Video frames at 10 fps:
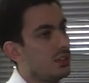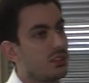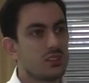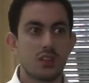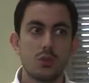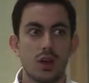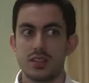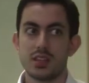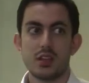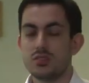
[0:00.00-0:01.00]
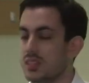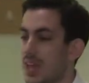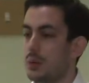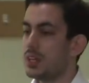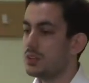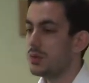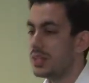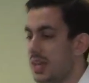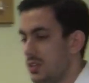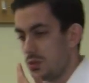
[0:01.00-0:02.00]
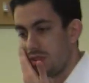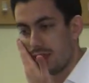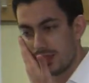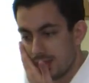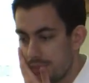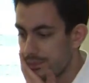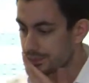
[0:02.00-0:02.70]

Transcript: Because otherwise, I don't see how we're going to engage with this.